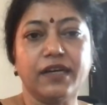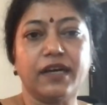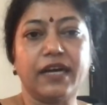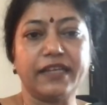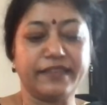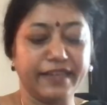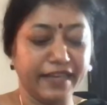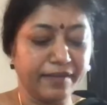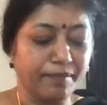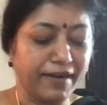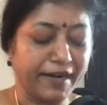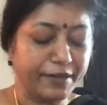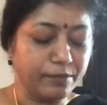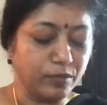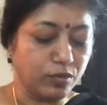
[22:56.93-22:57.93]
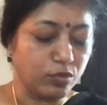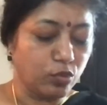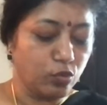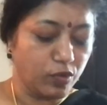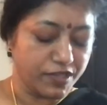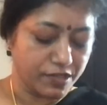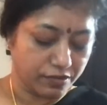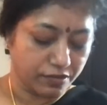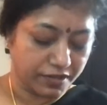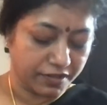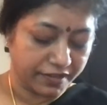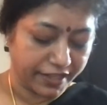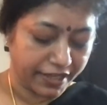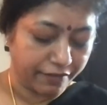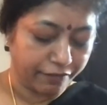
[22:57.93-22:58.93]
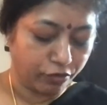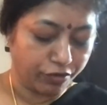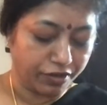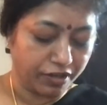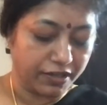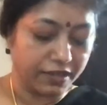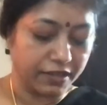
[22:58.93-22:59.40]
I thank Madam who was there for